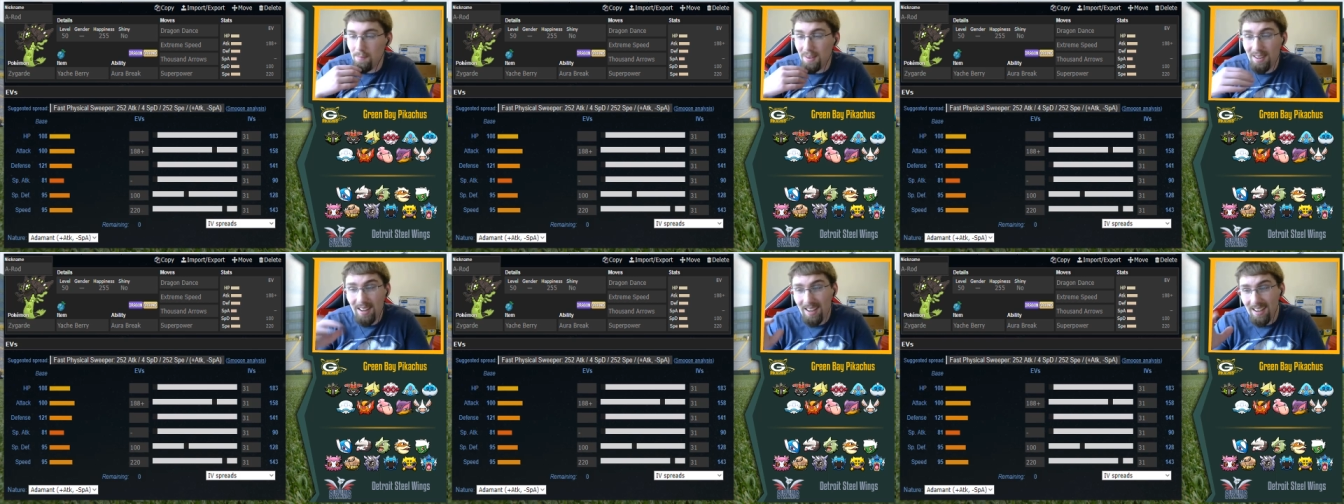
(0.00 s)

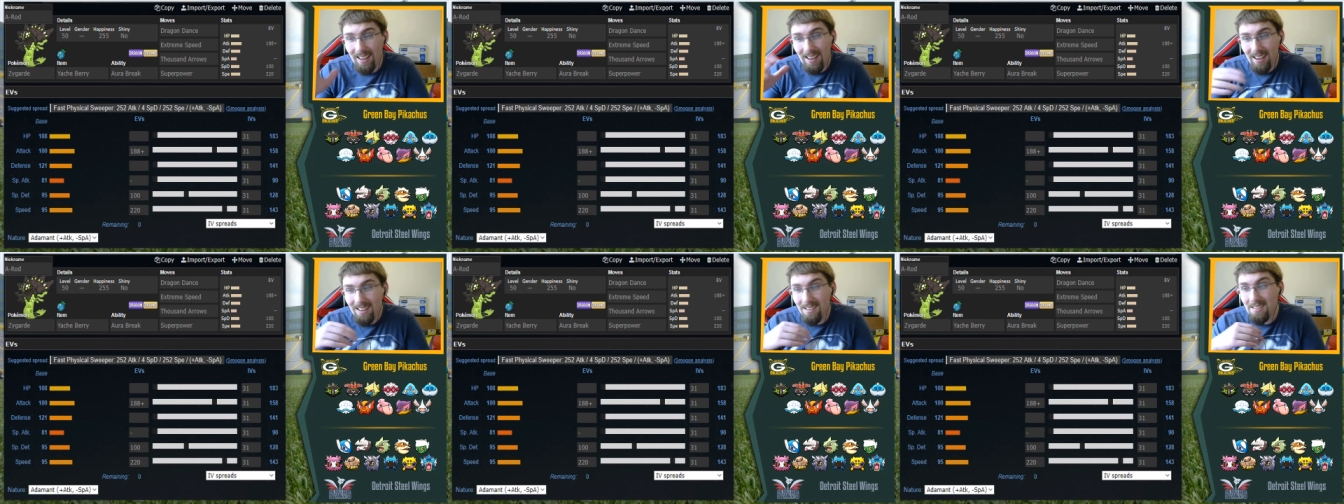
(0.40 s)
But
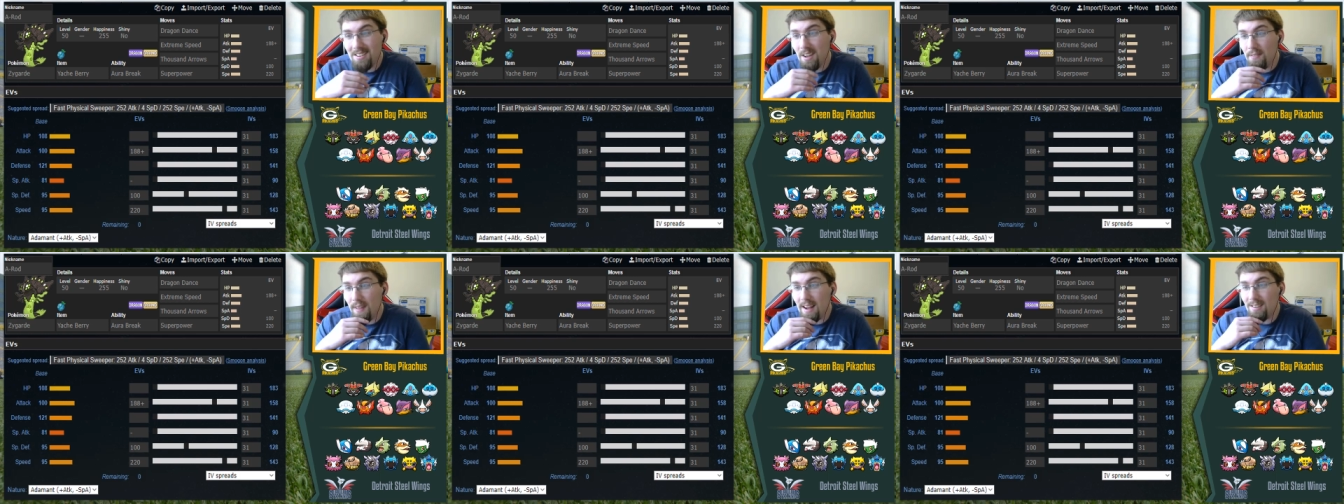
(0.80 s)

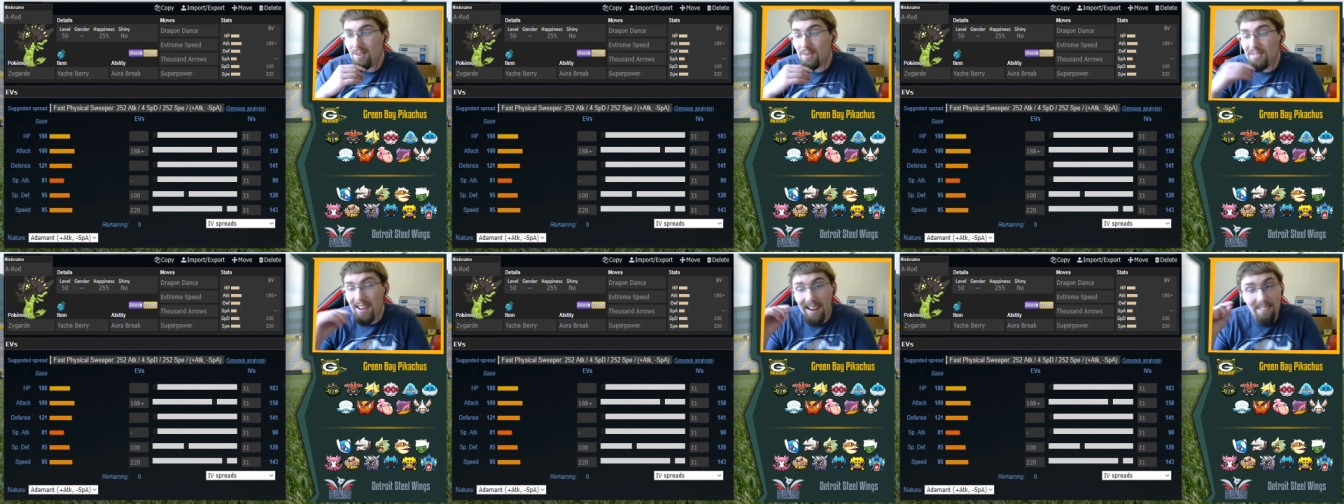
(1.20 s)
doesn't get that,
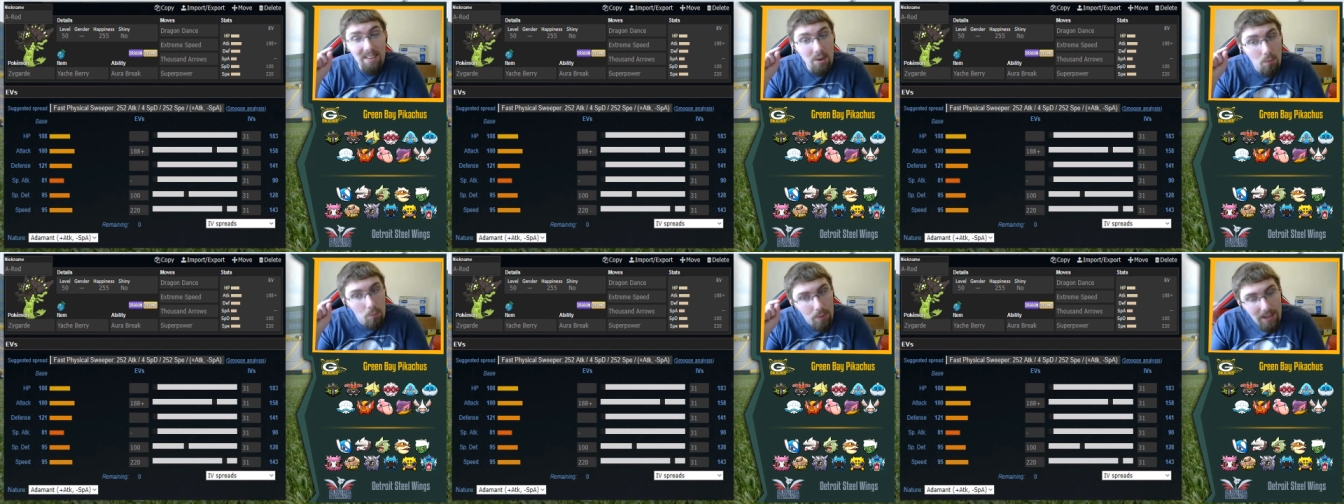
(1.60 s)
so
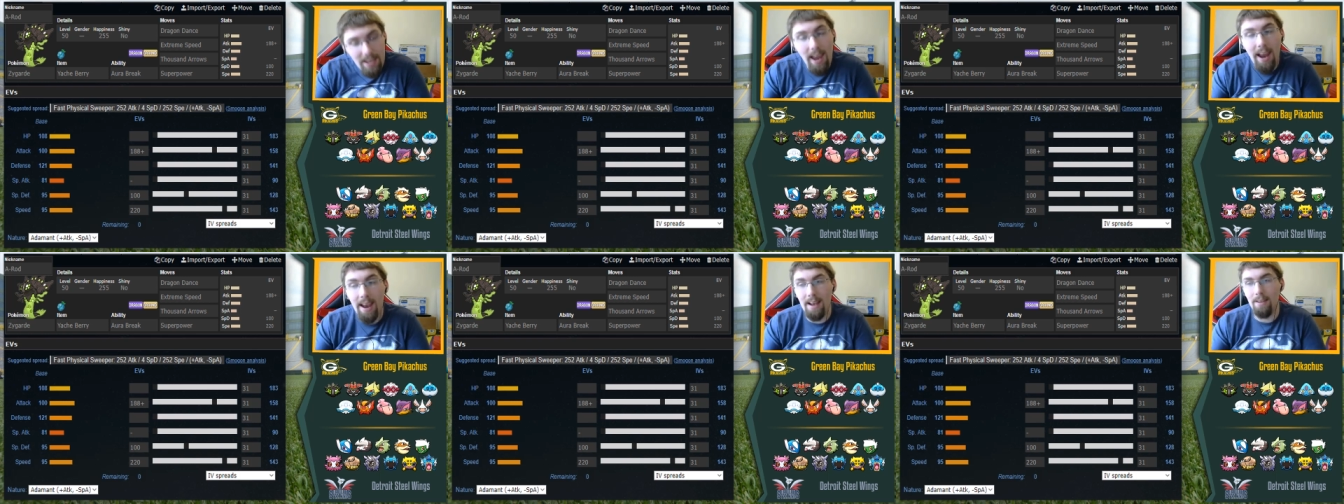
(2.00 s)
sadly we
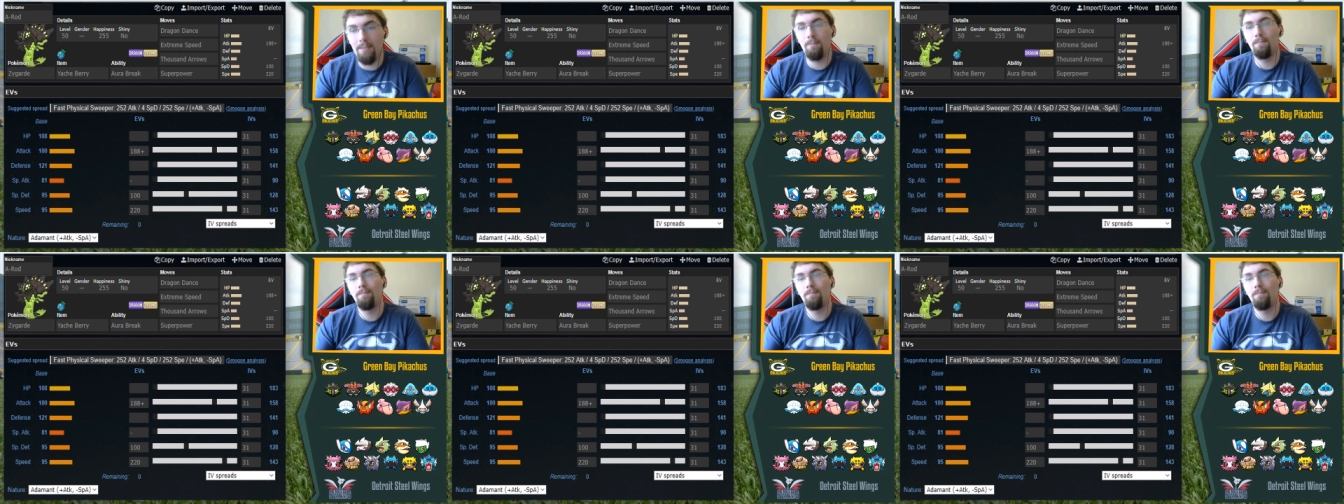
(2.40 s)
can't.